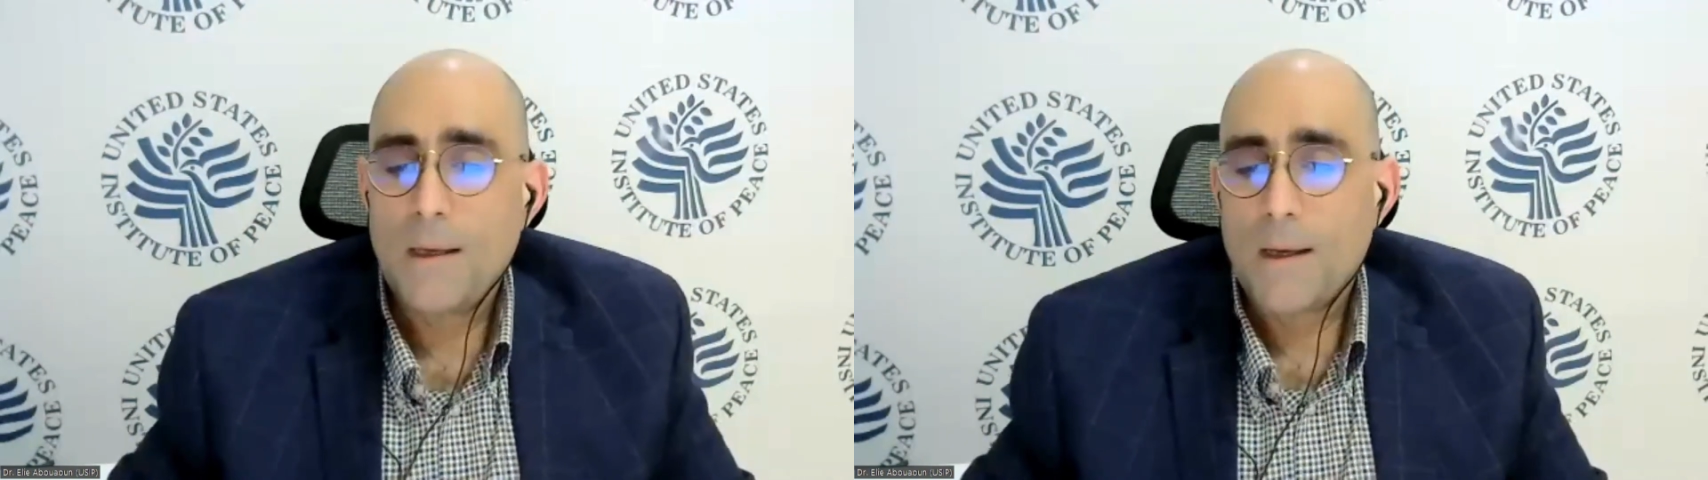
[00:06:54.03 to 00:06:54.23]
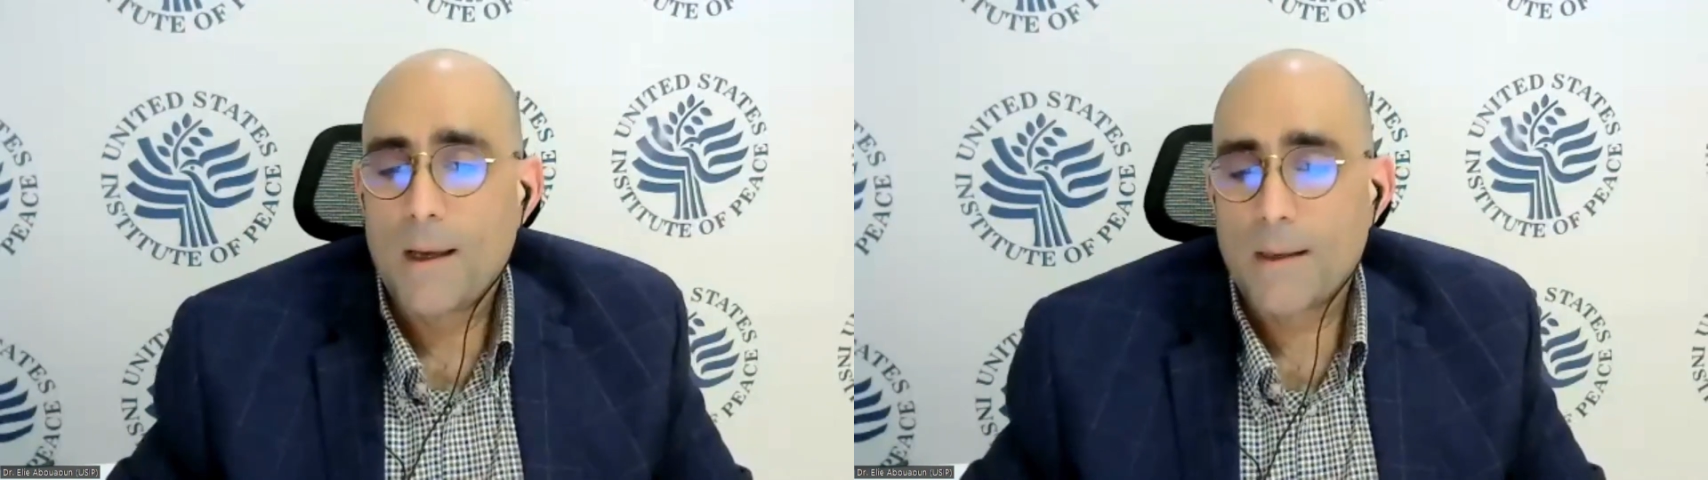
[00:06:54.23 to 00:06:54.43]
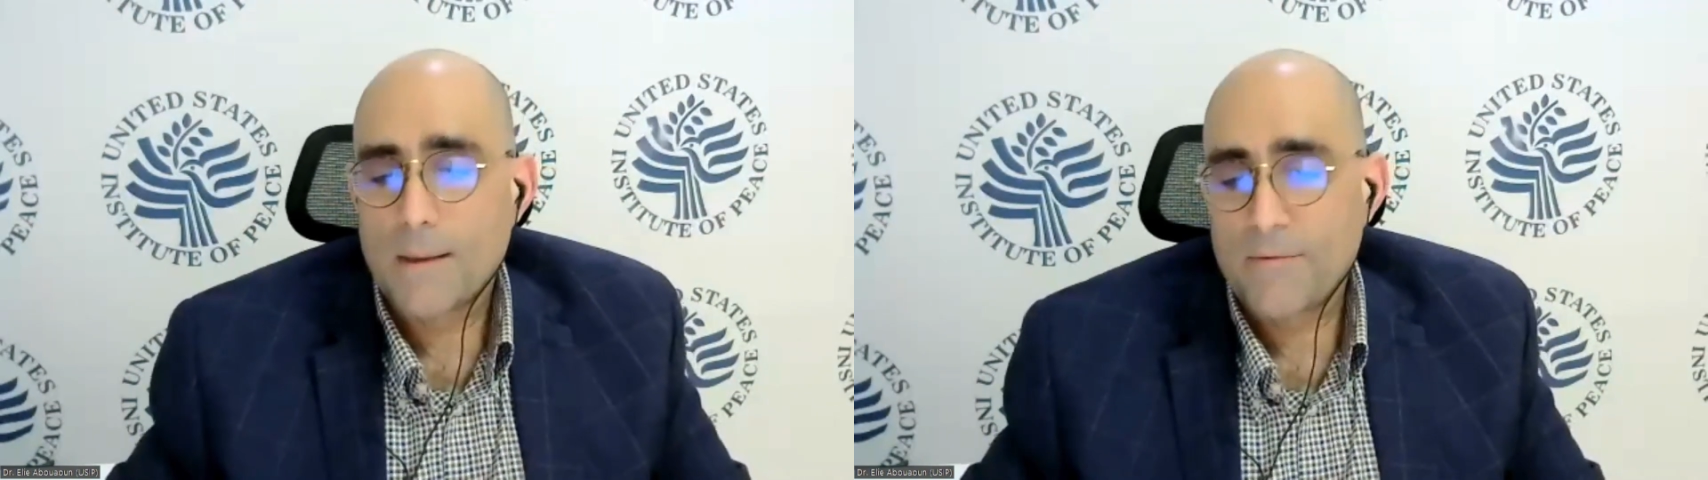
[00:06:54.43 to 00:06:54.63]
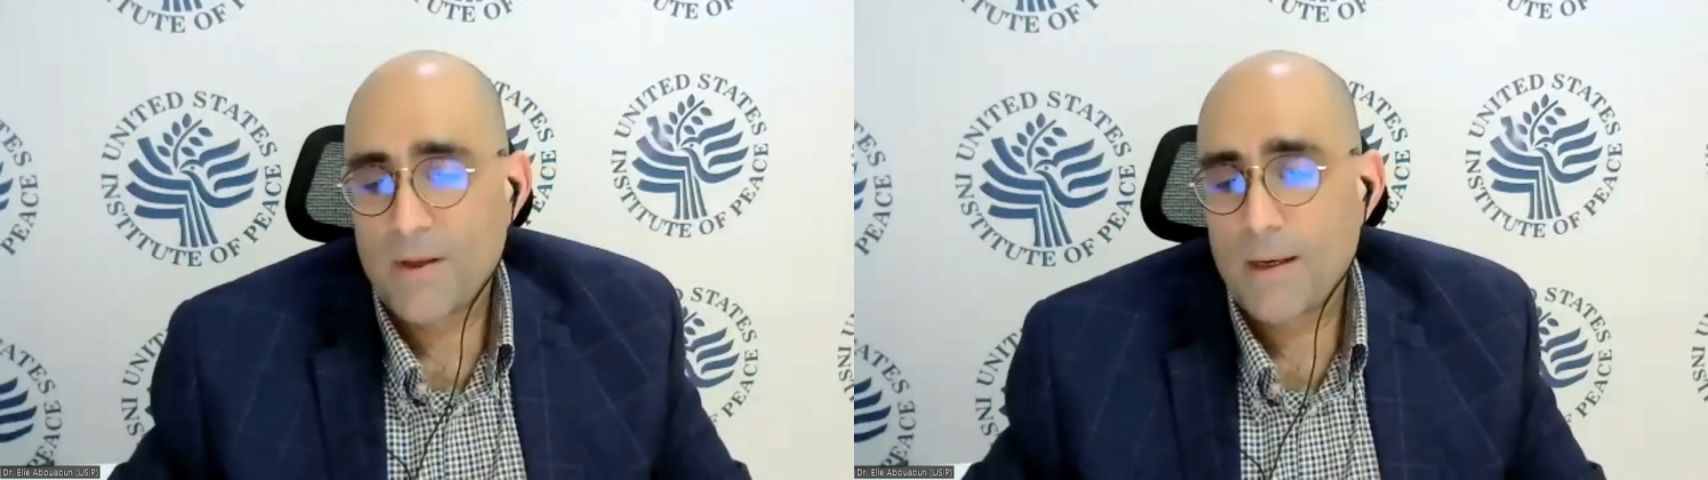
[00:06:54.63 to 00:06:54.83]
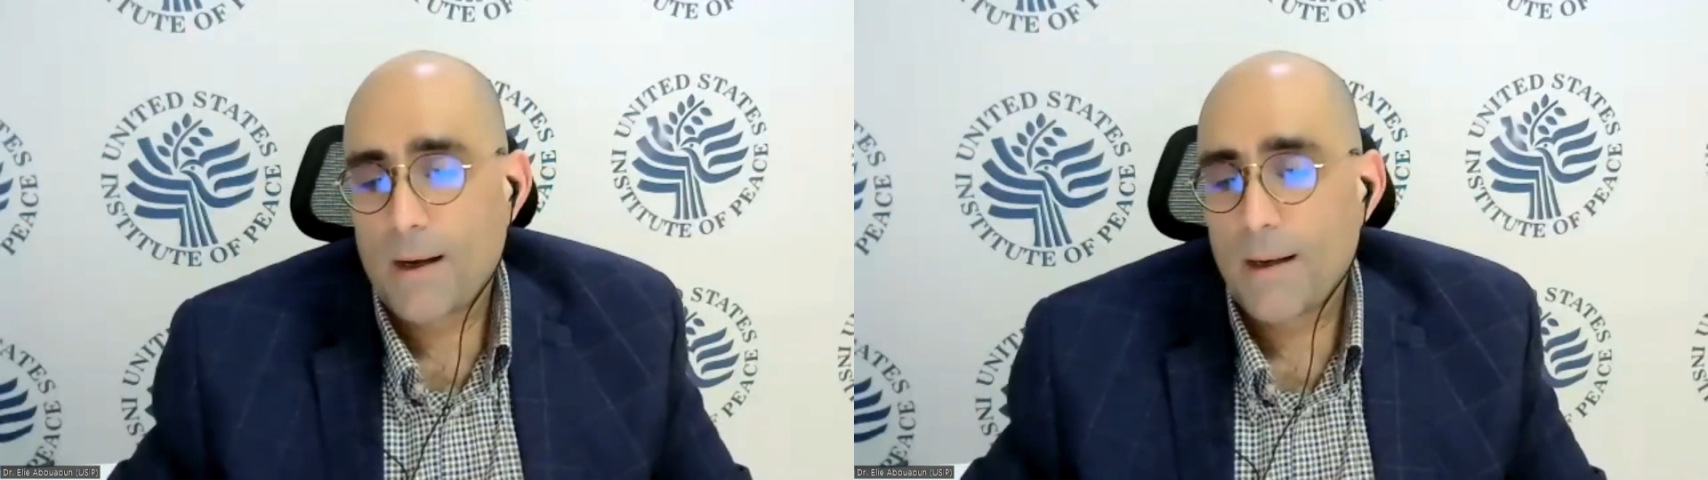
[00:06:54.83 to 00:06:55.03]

and a very high